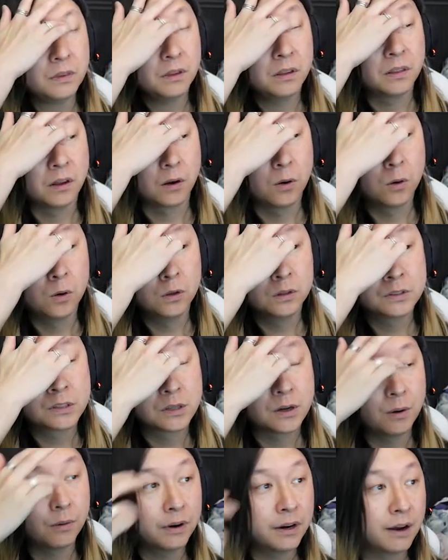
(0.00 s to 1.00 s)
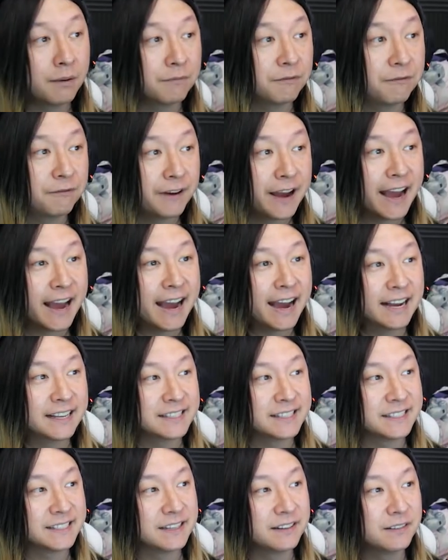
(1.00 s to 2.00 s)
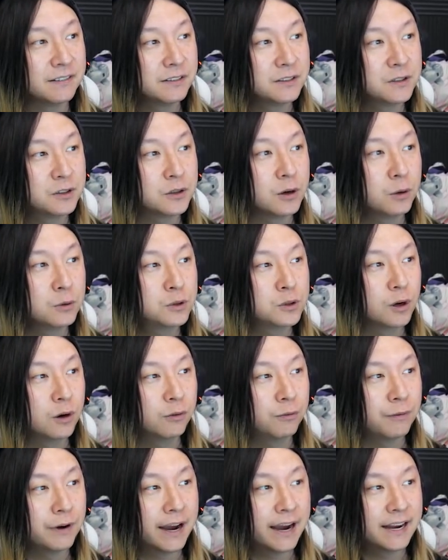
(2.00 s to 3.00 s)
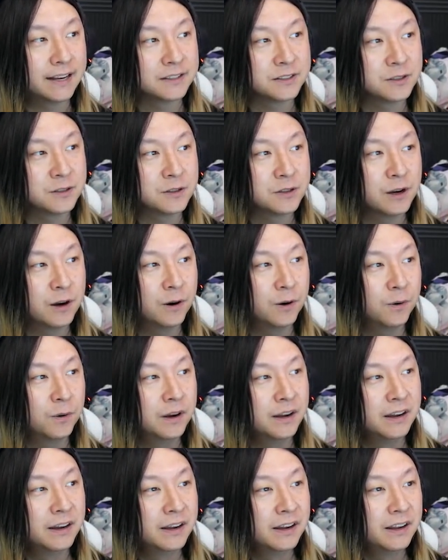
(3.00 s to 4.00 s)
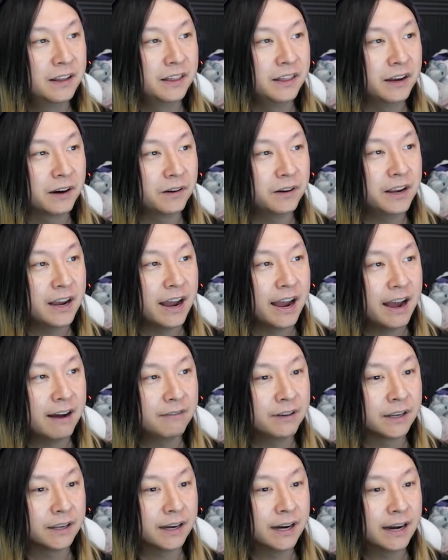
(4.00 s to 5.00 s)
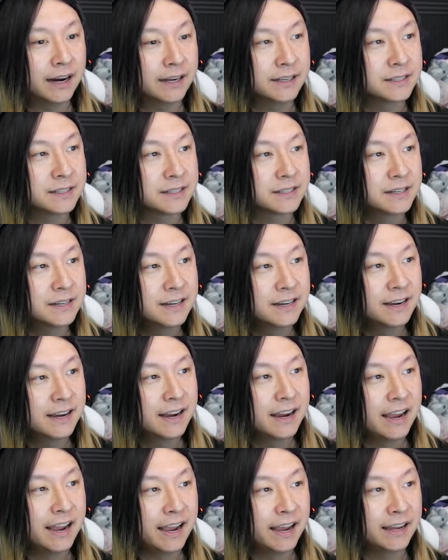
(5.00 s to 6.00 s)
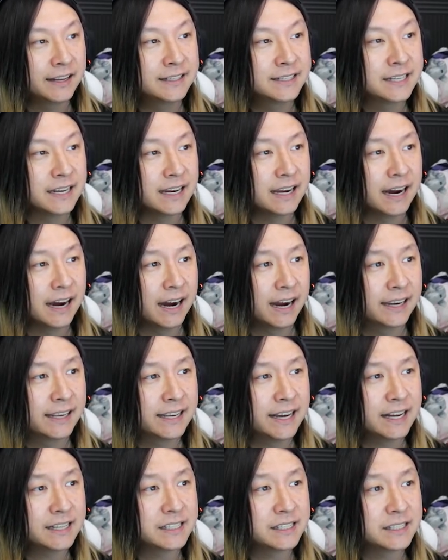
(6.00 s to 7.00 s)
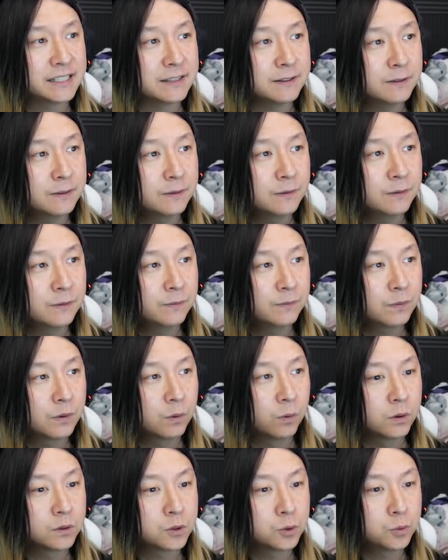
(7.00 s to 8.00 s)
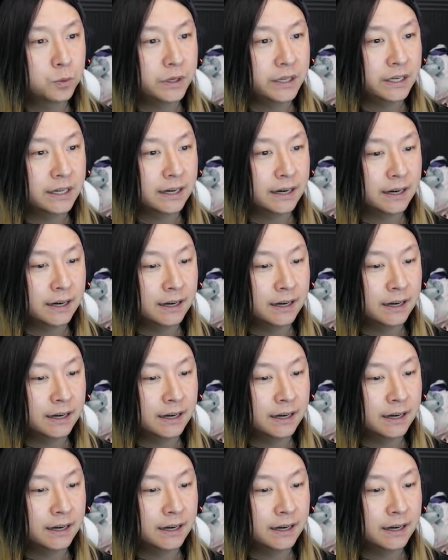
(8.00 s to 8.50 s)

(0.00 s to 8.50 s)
The gold's going up fast. So fast. So there you have it, guys. And I guess once we